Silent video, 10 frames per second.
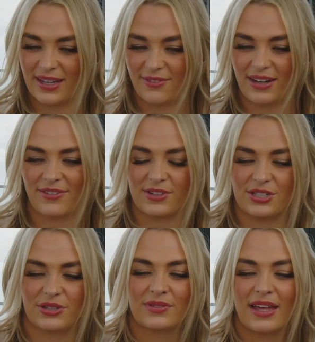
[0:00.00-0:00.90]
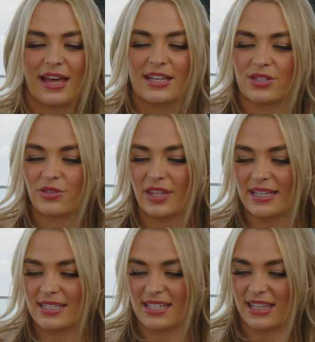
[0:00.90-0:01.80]
Ready for two? Yes. So
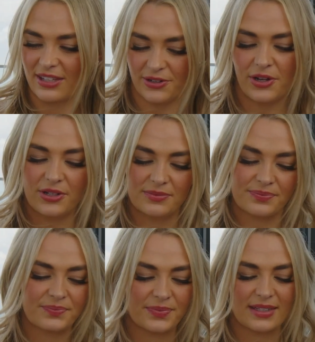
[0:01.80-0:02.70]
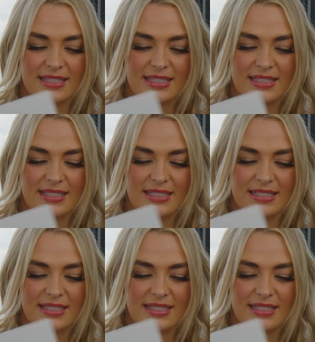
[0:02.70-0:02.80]
this little, it's